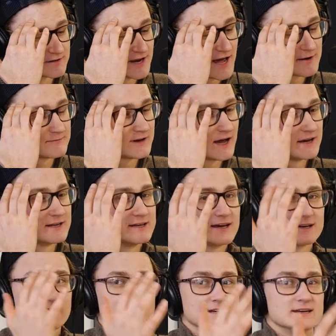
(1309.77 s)
When Adam died, he
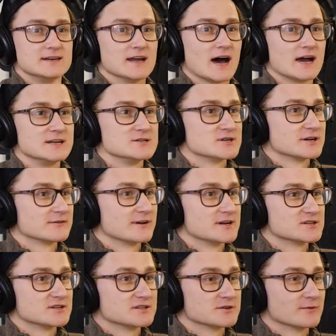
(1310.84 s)
had like nine
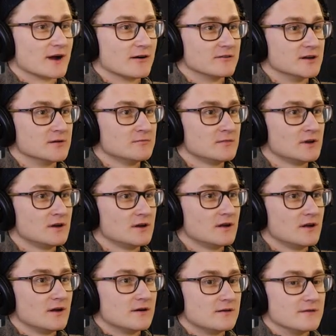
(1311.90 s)
generations around him.
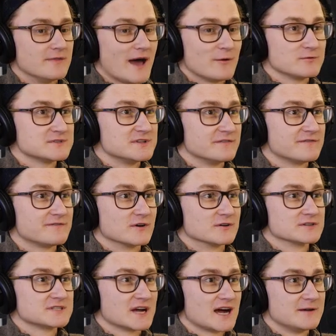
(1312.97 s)
Mm-hmm. That was the
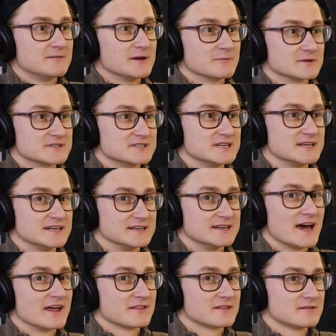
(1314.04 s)
first time they were seeing
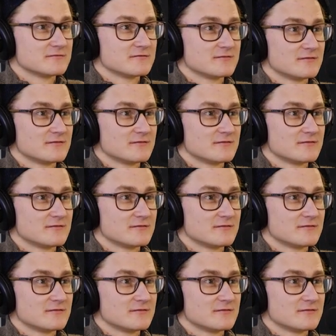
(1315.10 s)
death.